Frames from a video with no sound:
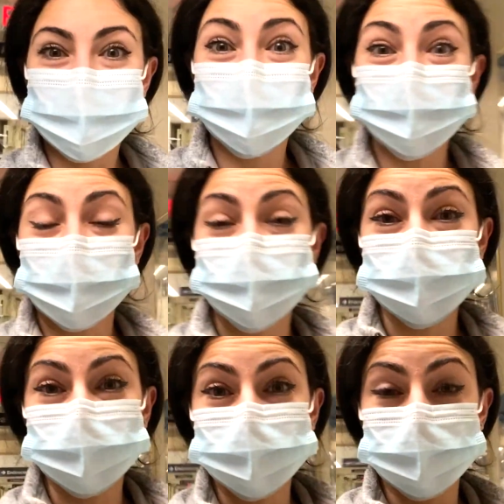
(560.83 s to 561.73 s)
Okay,
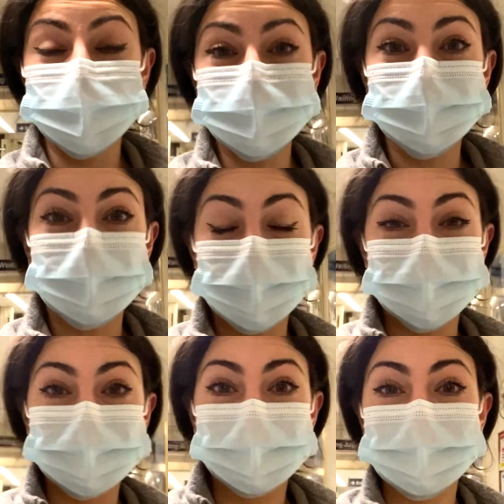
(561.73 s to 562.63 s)
so it's
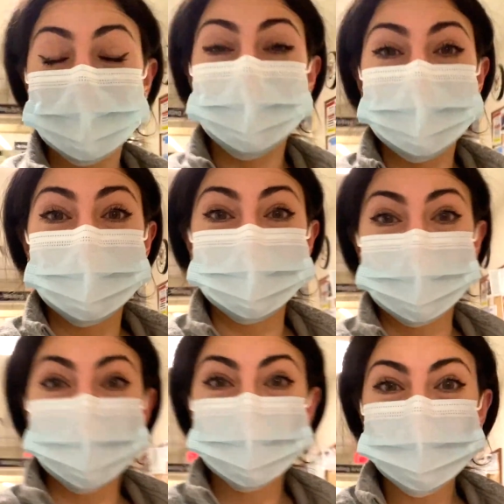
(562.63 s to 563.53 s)
about
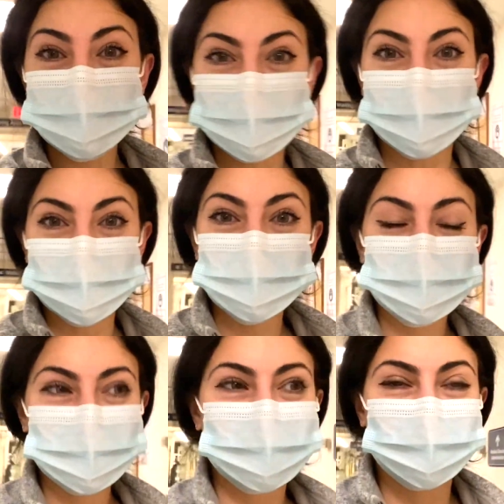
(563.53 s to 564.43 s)
11 p.m.
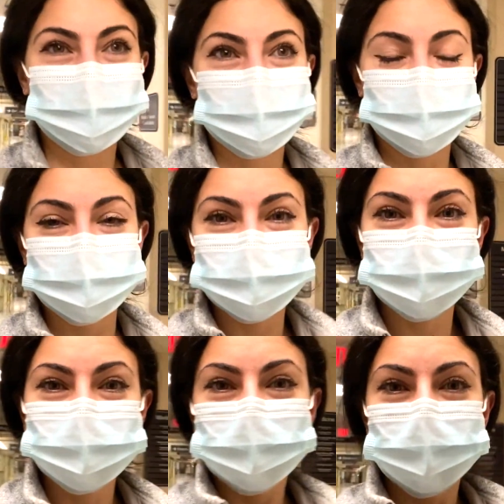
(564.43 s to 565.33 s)
and
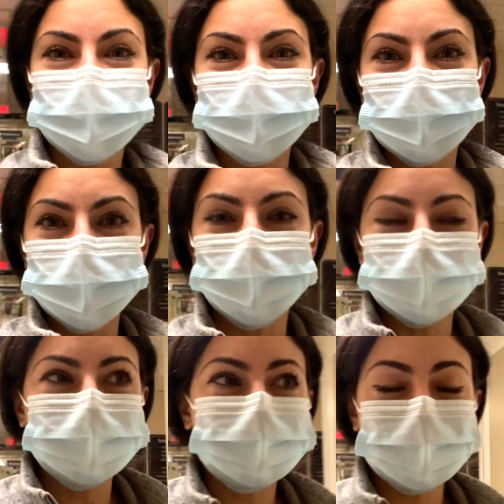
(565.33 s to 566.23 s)
I
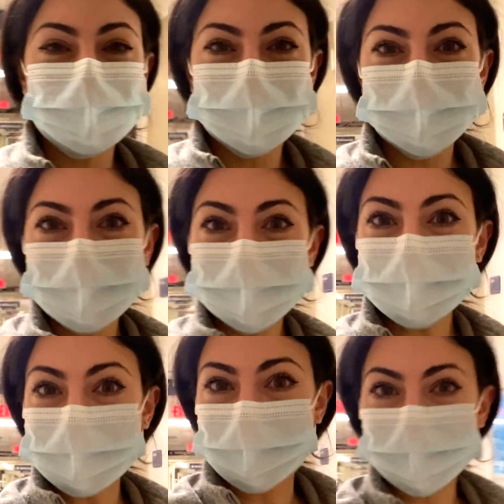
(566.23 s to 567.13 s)
want to take a little bit of a
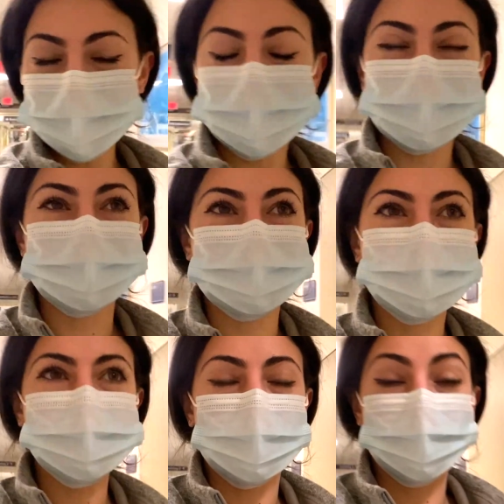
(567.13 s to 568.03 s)
nap because
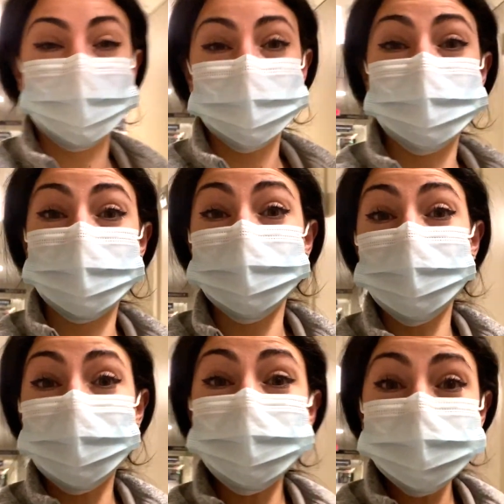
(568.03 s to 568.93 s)
it's quiet, but I'm
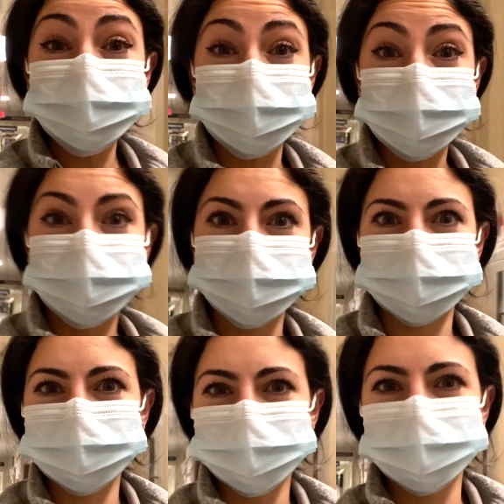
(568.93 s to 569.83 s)
also
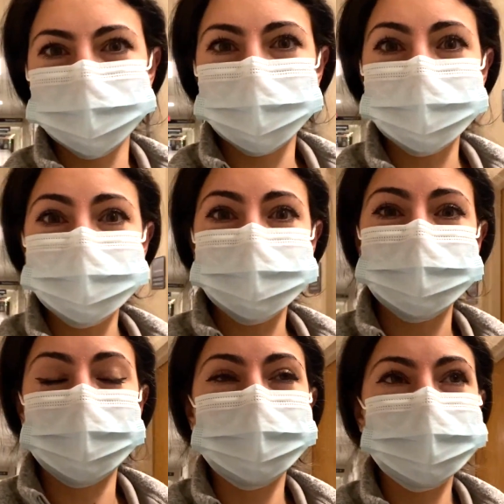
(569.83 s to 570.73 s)
really craving a
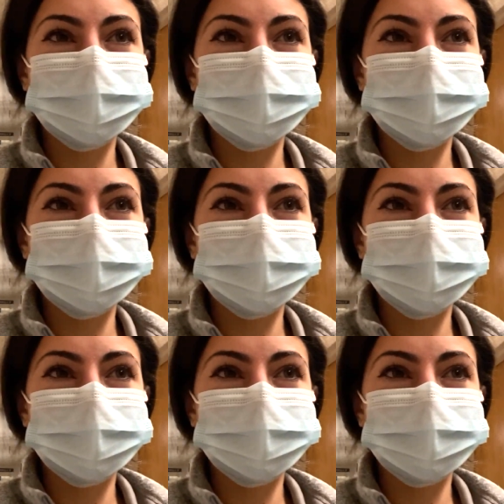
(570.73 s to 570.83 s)
snack.